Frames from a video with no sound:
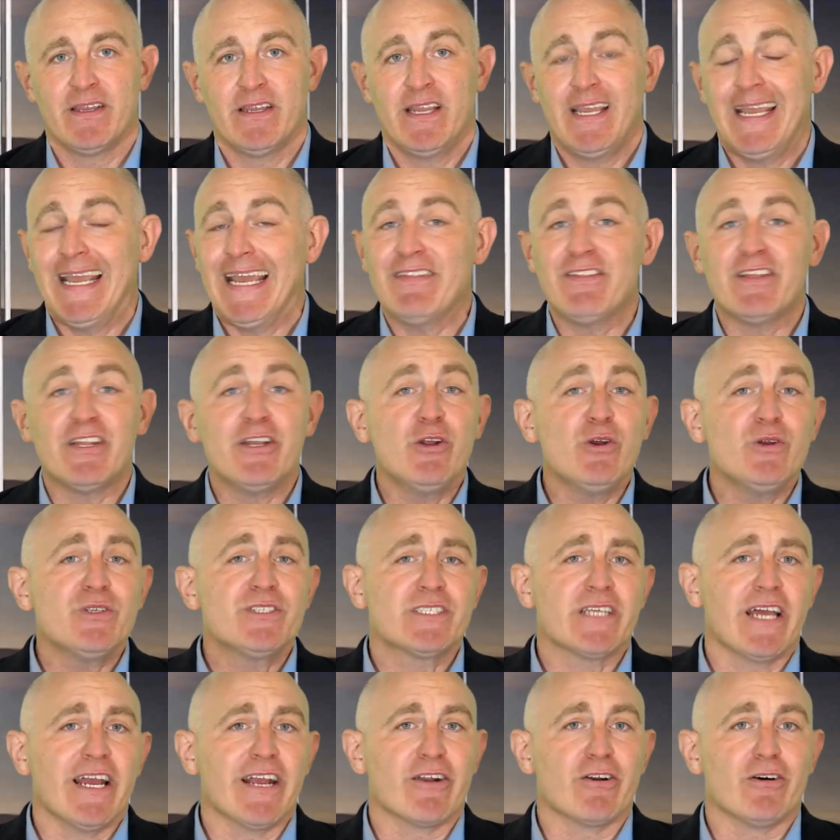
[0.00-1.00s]
And the news
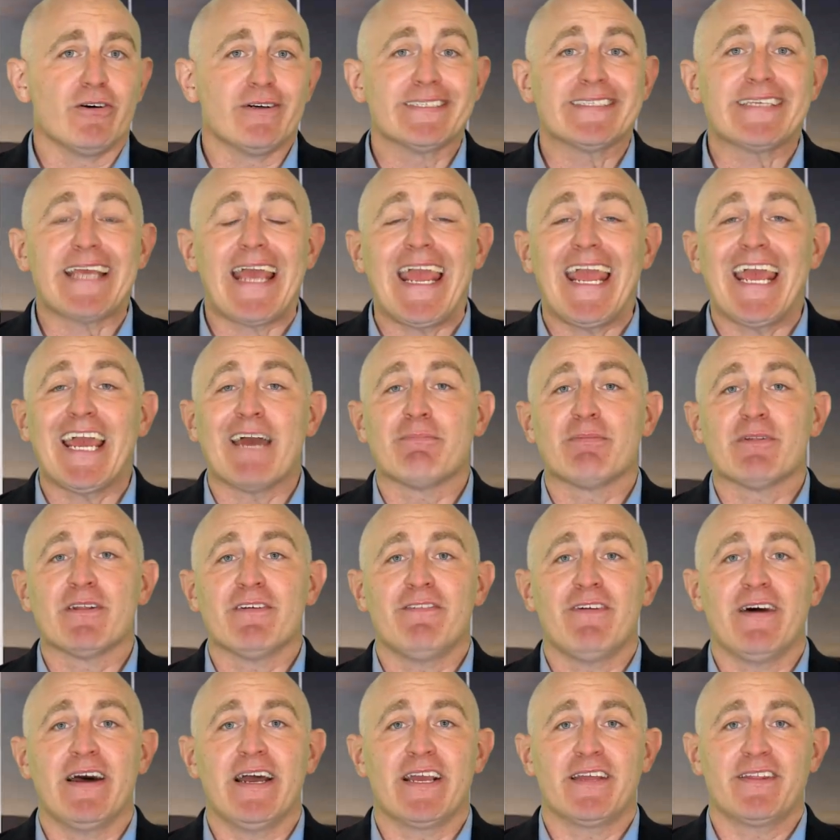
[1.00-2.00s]
cycle is
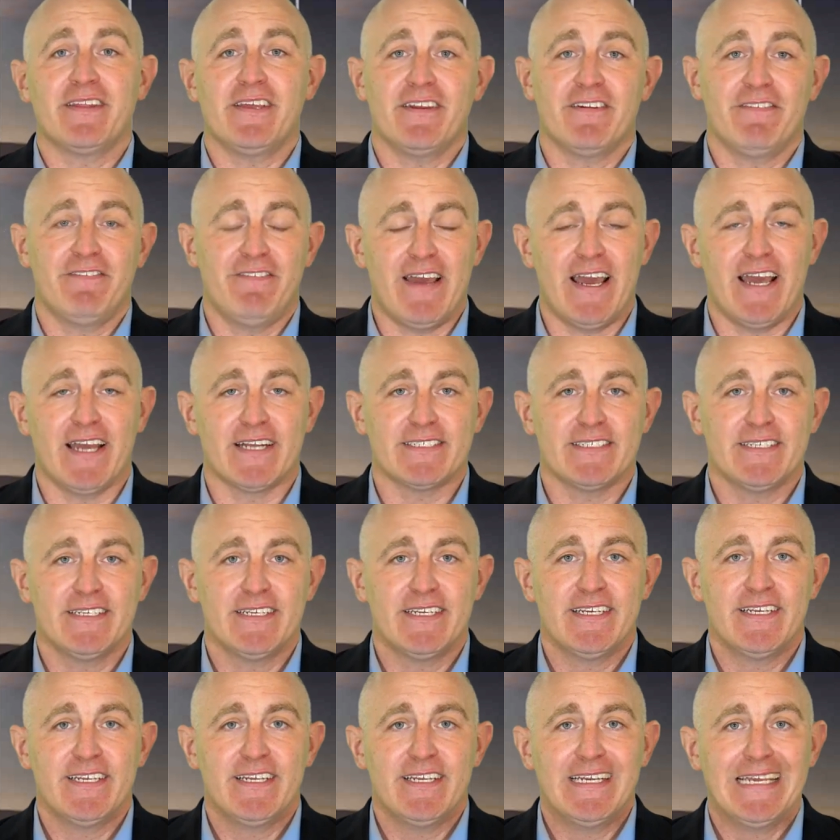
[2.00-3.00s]
amplifying the effect.
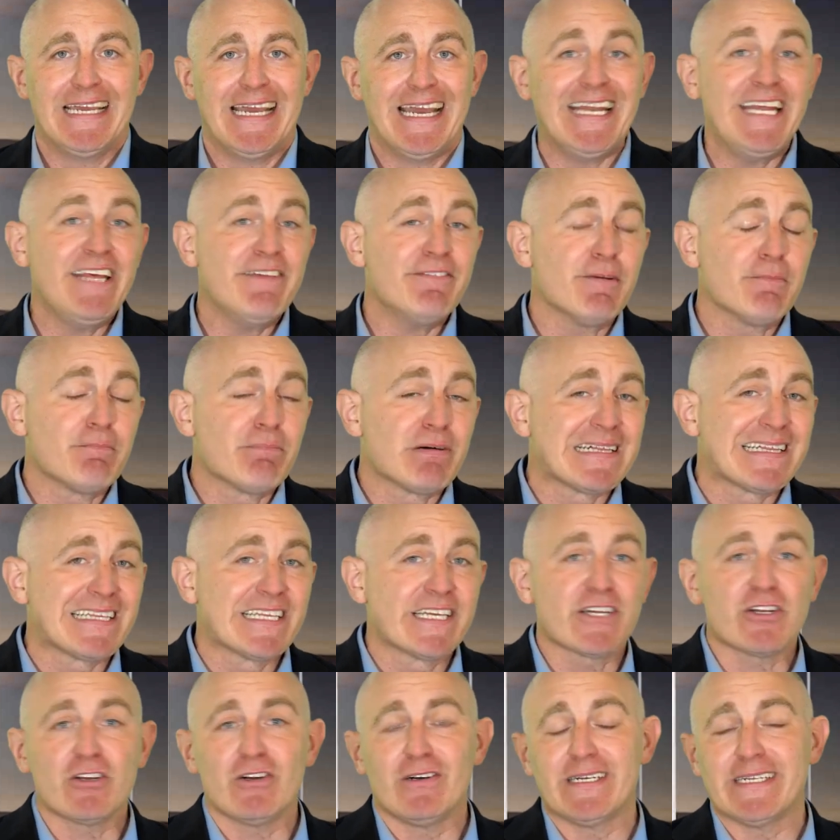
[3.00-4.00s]
And even
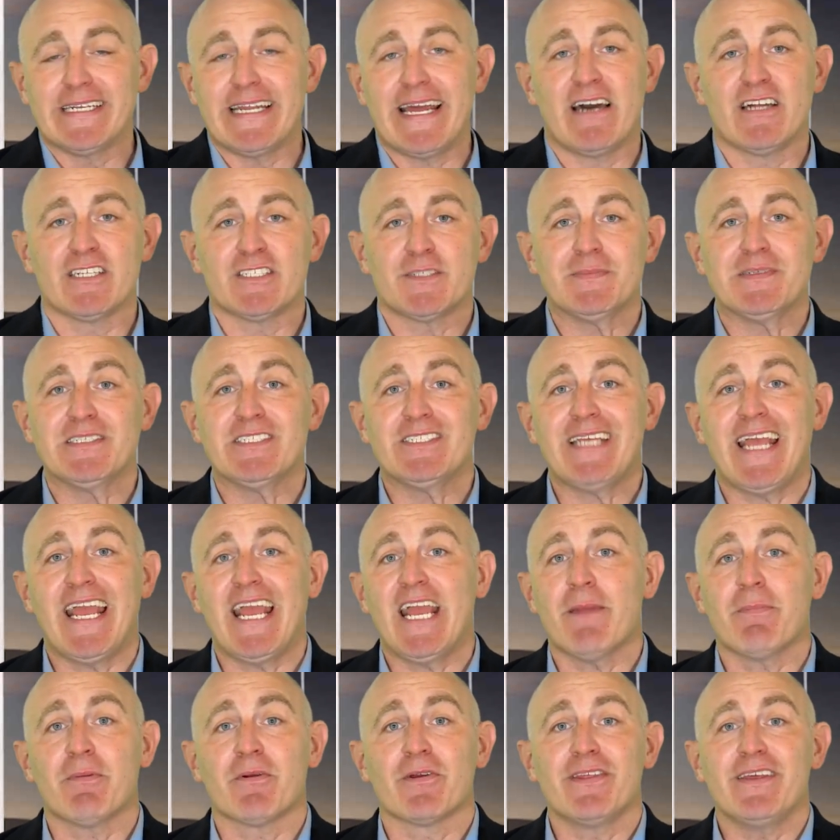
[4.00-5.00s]
political announcements
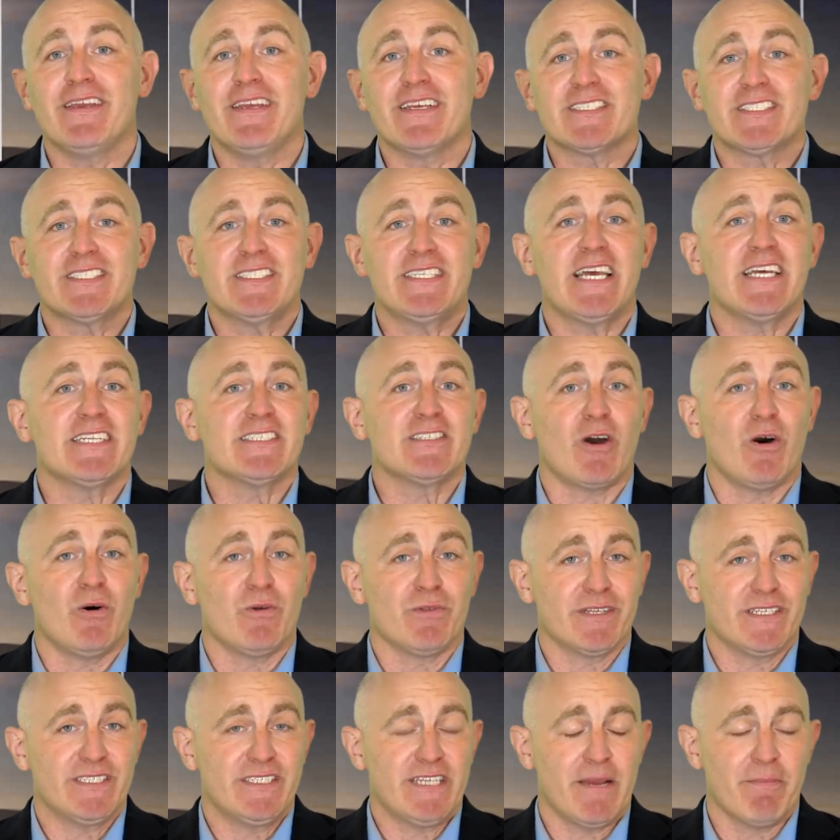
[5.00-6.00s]
hamper the ascent
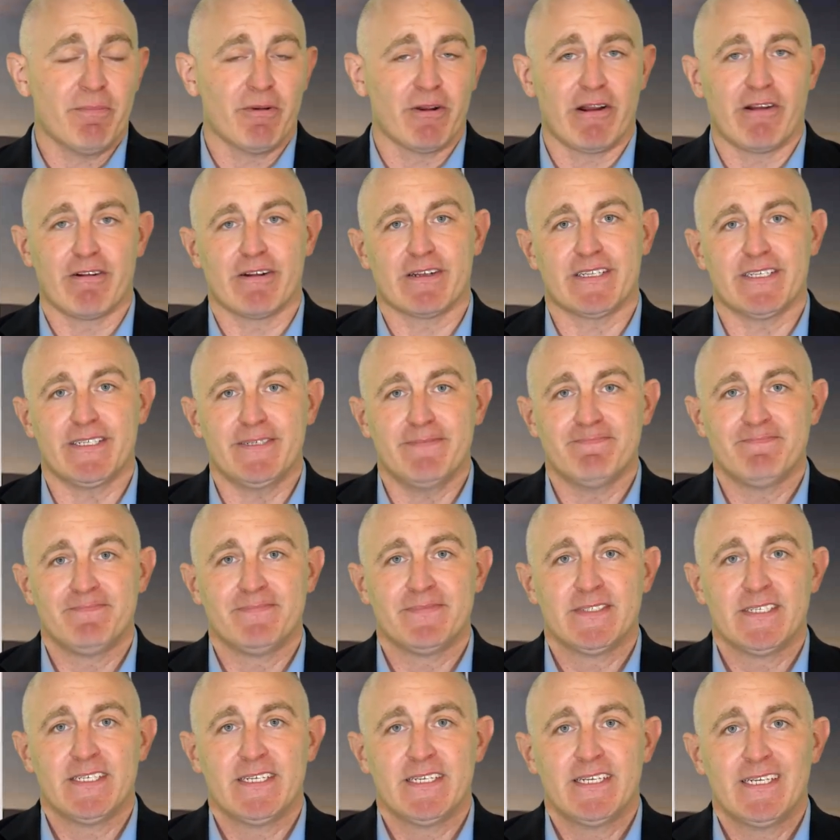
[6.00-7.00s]
only temporarily.
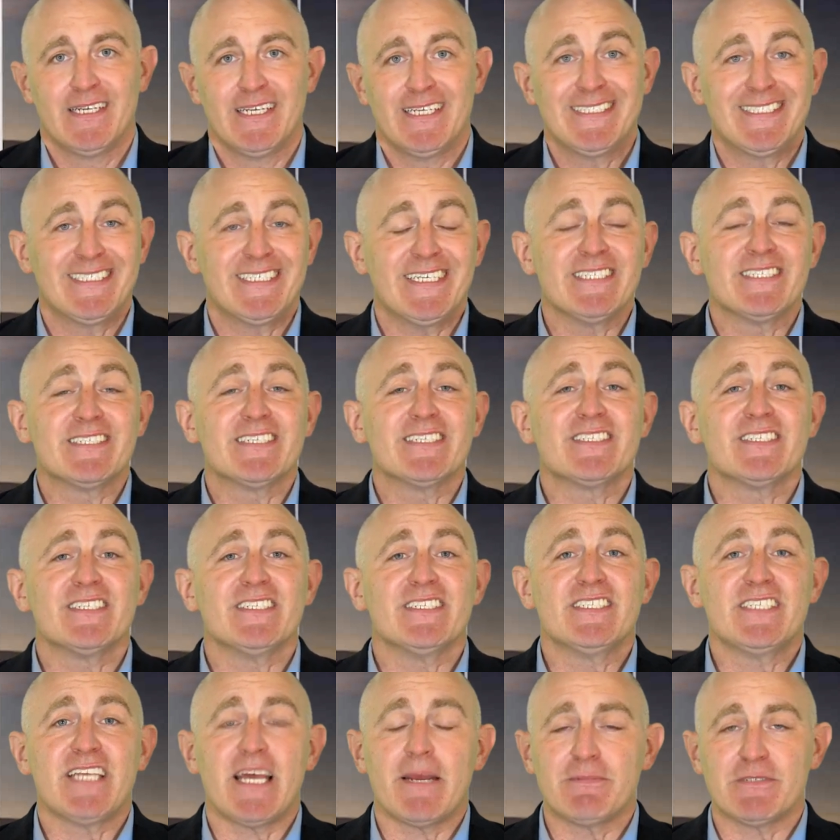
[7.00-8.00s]
Since its
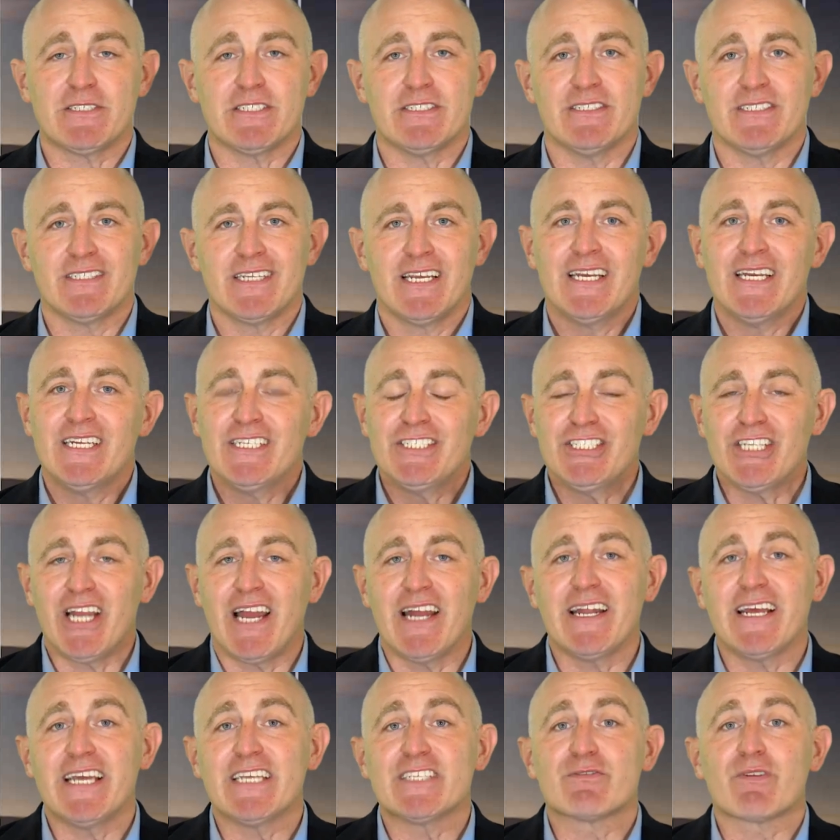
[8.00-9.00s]
inceptions,
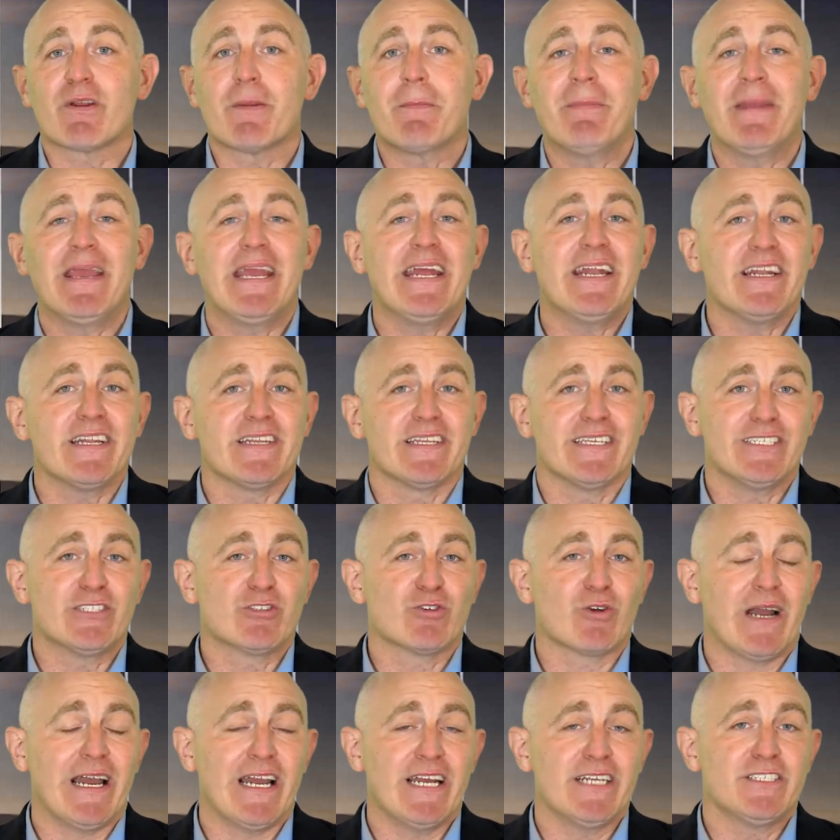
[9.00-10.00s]
China has repeatedly
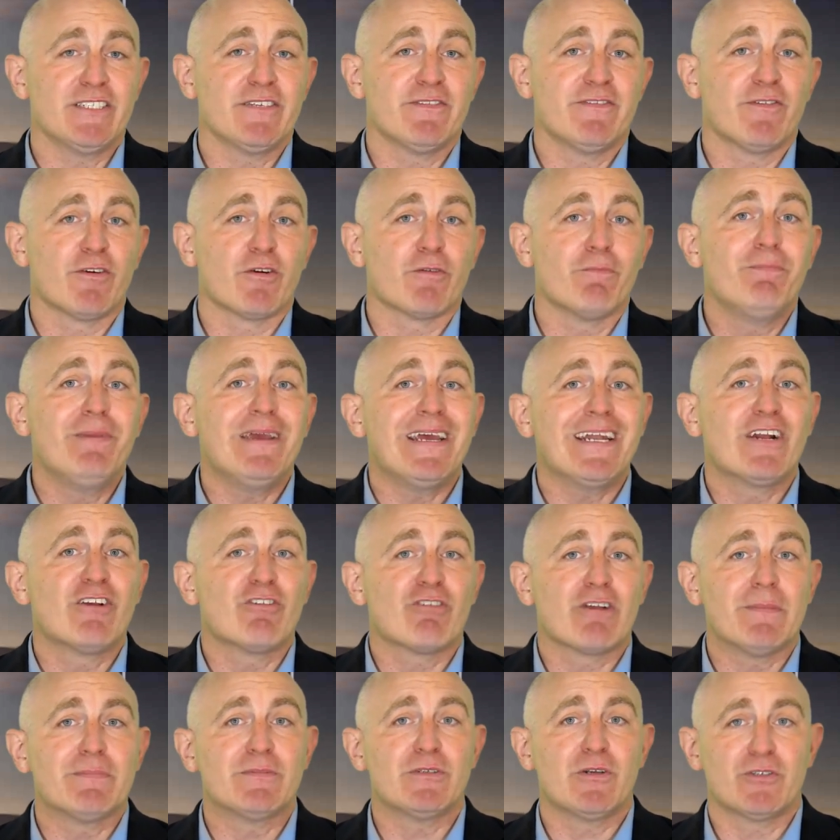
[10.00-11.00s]
tried to forbid
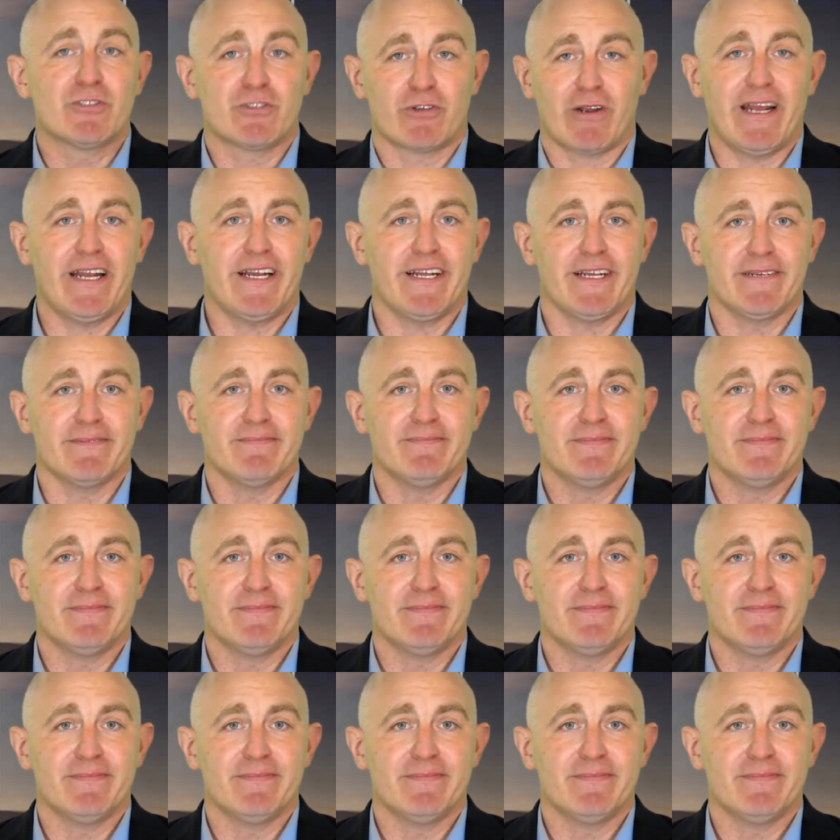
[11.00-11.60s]
crypto trading.